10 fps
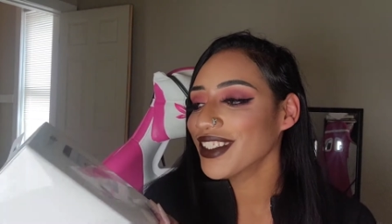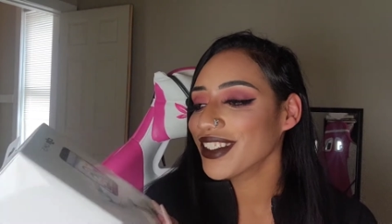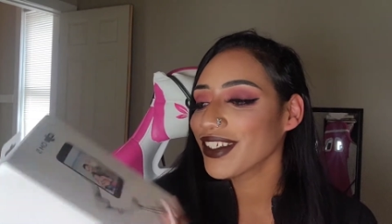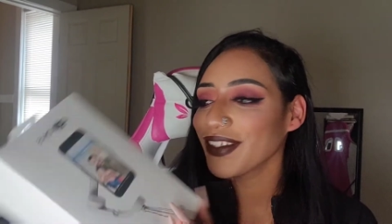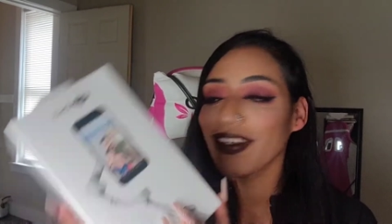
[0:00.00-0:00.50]

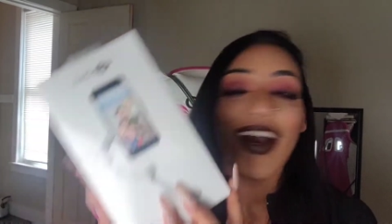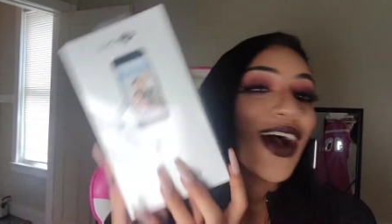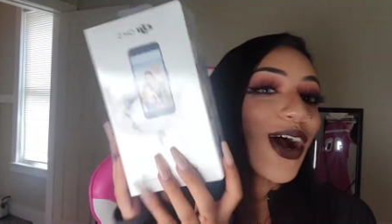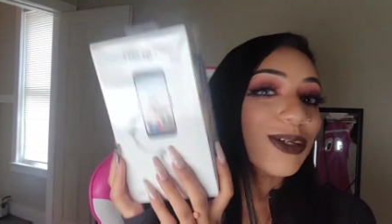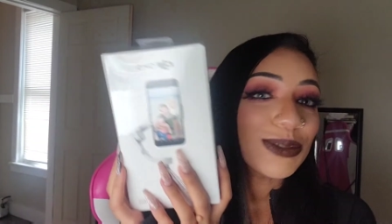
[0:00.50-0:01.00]
So
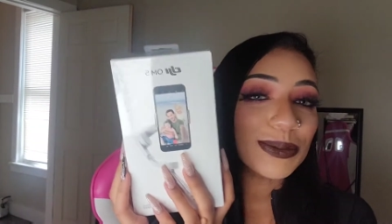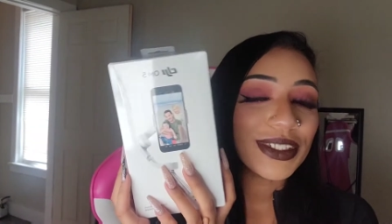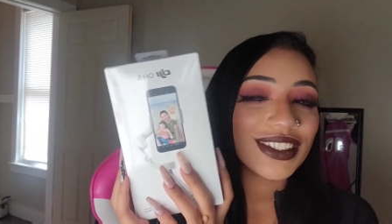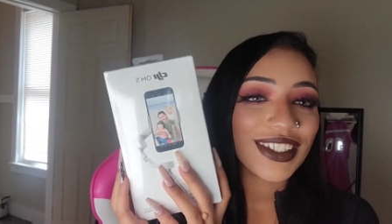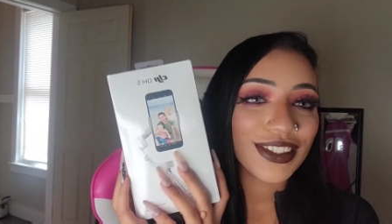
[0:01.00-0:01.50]
I'm
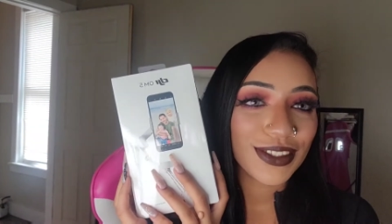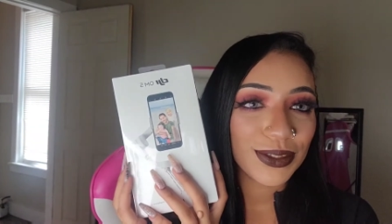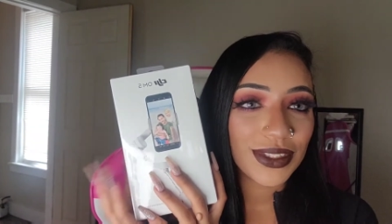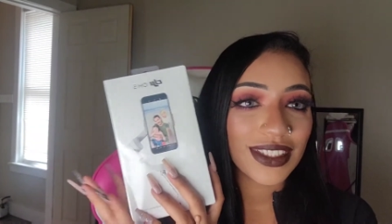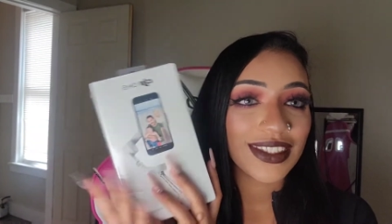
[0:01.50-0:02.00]
super excited to
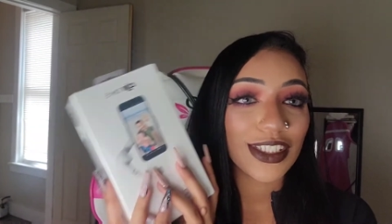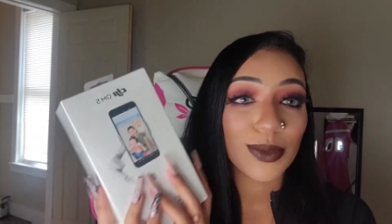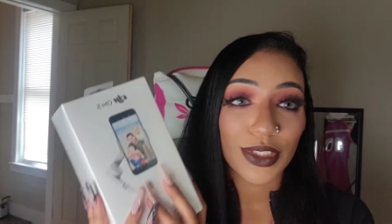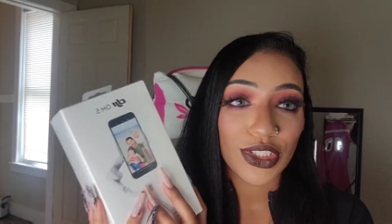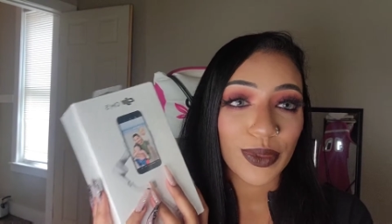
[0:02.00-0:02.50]
use this,
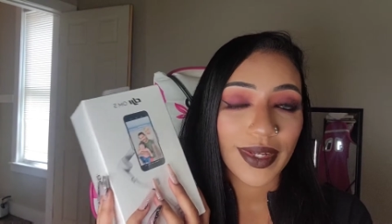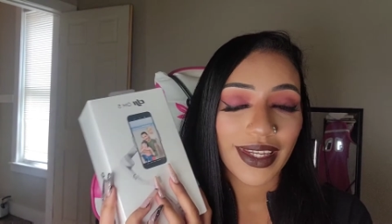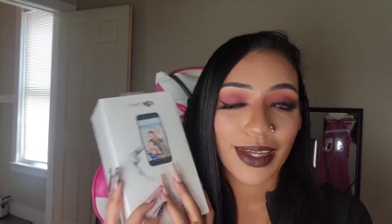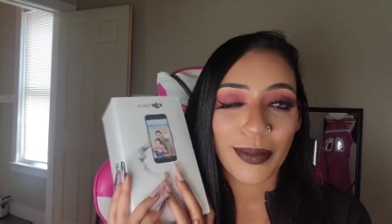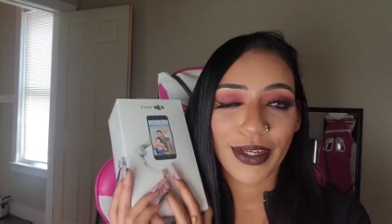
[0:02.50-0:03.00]
especially when
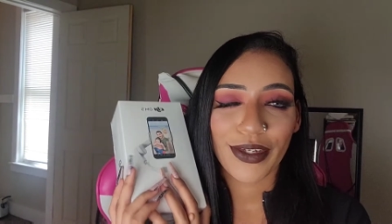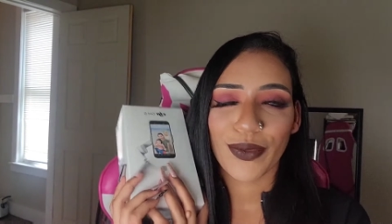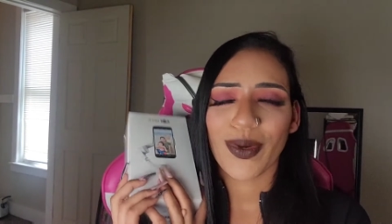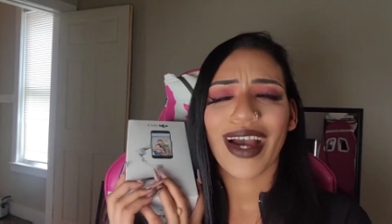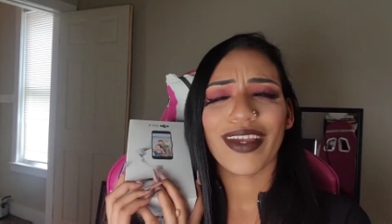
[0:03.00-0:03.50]
I get my
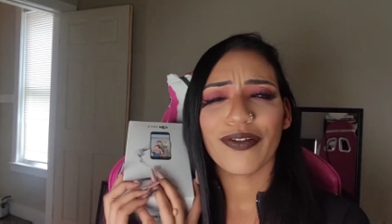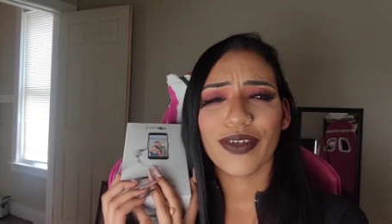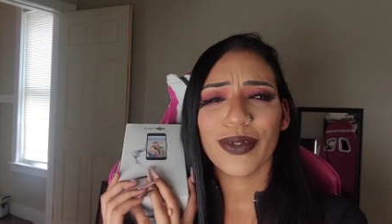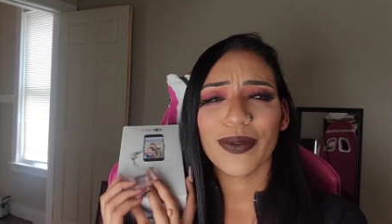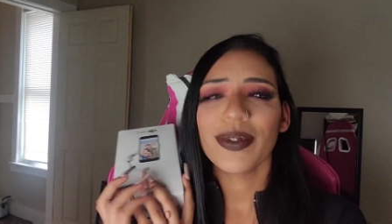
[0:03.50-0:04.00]
new
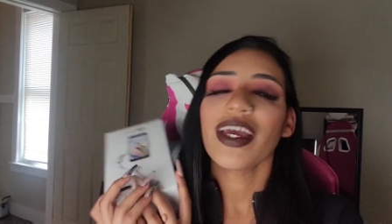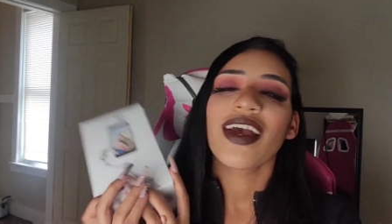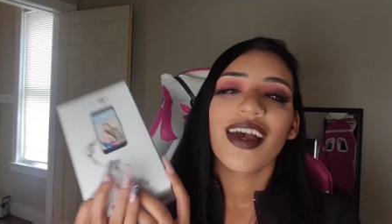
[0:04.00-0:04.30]
iPhone.